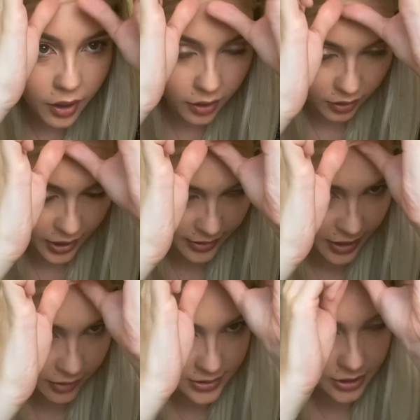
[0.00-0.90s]
All right, that
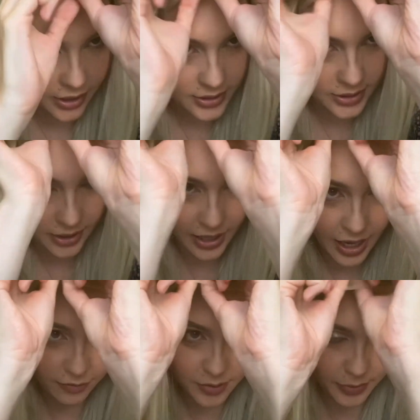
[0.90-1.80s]
looks crazy. I
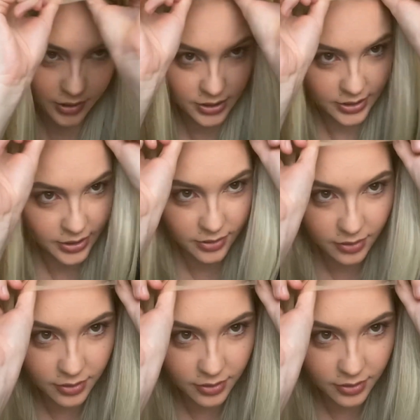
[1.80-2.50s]
have to put this down.